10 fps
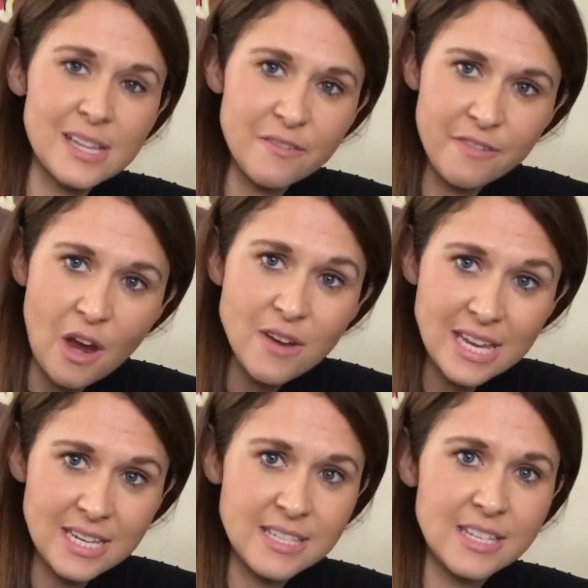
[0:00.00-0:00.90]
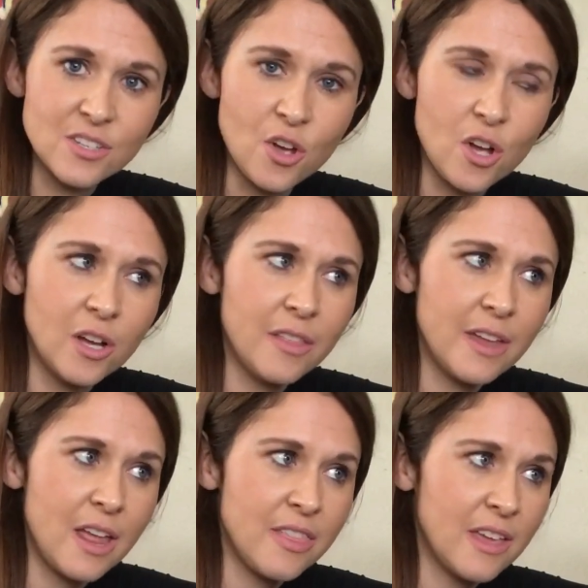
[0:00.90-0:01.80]
a very easy song
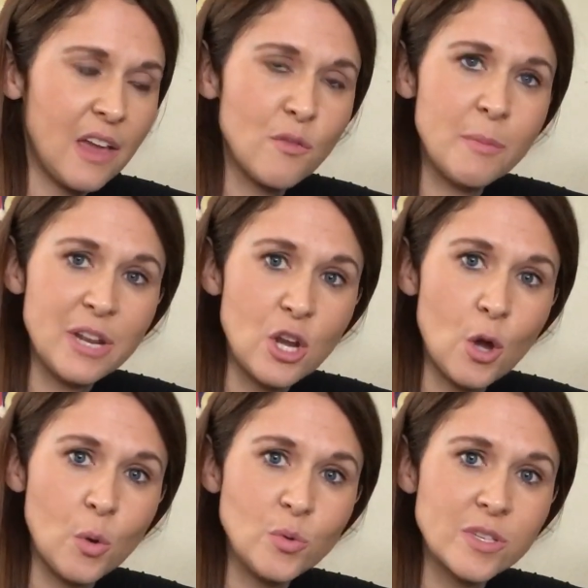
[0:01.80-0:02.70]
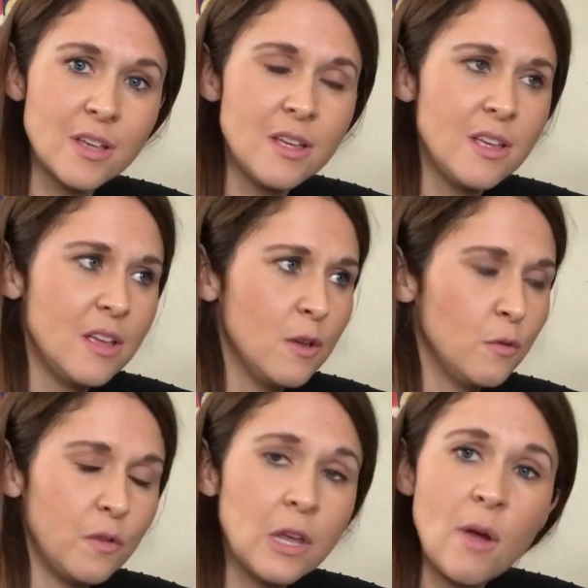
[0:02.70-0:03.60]
that I think everybody knows,
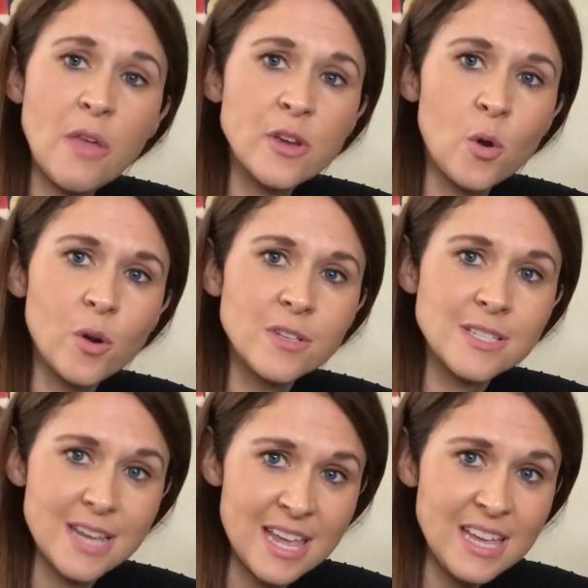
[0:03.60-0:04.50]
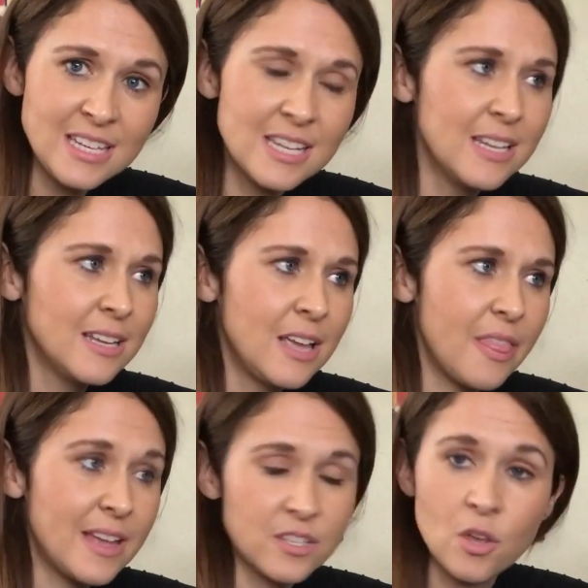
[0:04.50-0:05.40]
figure out the chords to it.
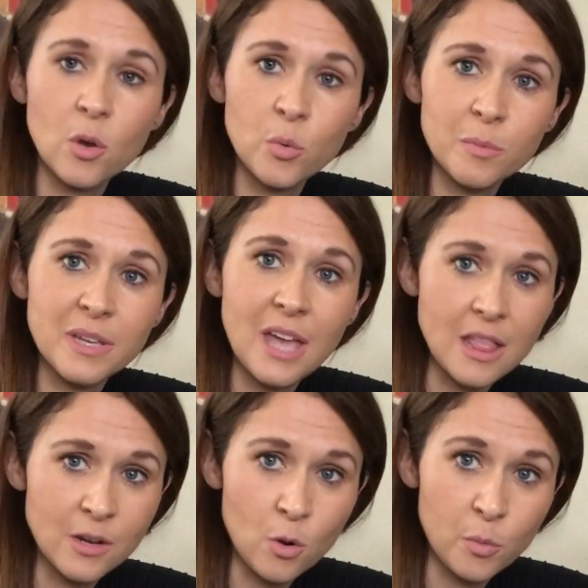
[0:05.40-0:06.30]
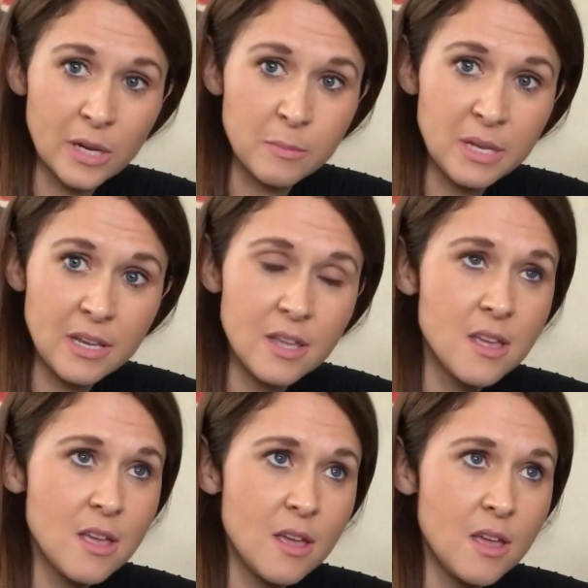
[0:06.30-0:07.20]
That song will be Eleanor Rigby
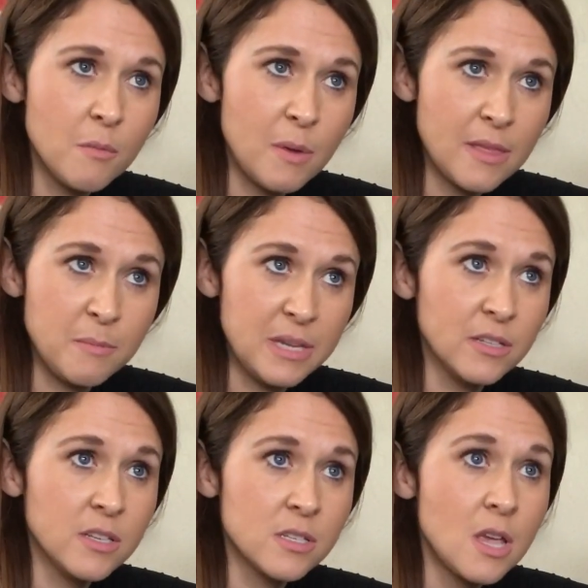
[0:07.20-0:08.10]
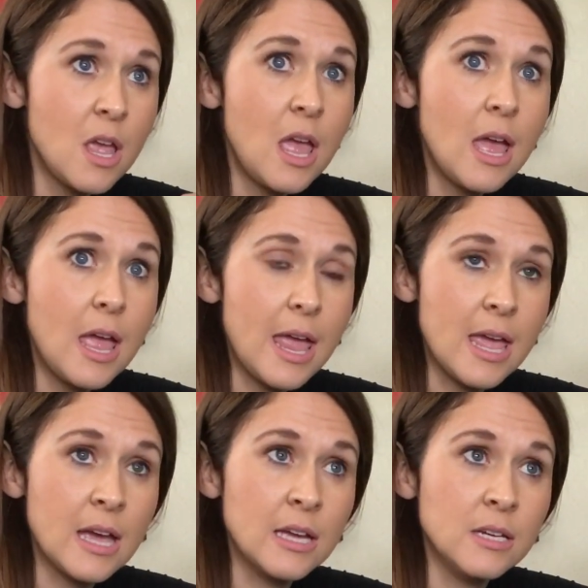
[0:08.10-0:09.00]
by the Beatles.
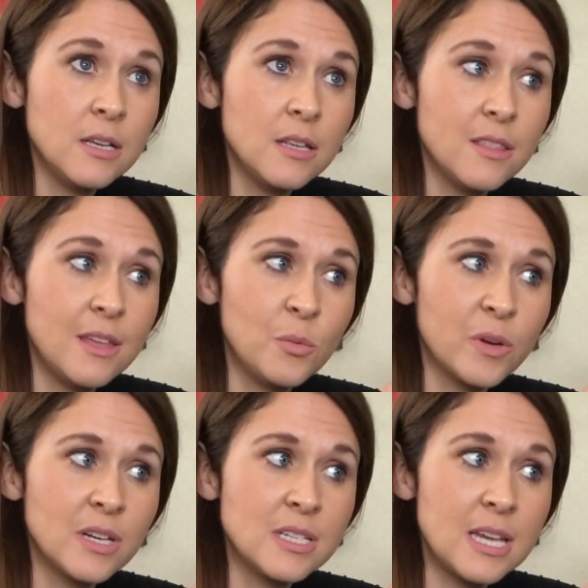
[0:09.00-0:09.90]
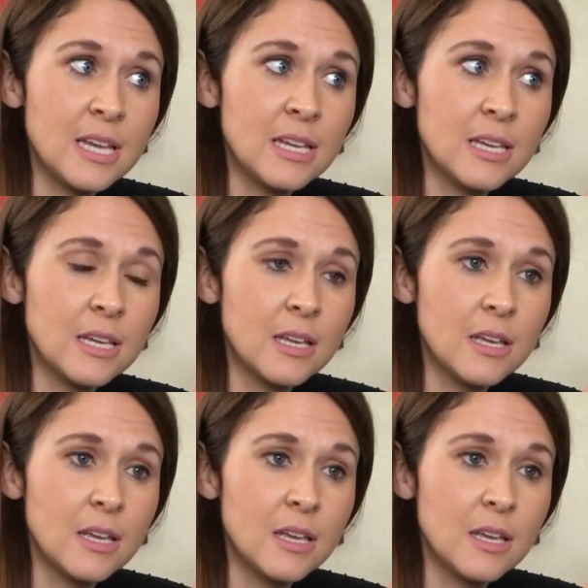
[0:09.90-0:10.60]
And then we're going to take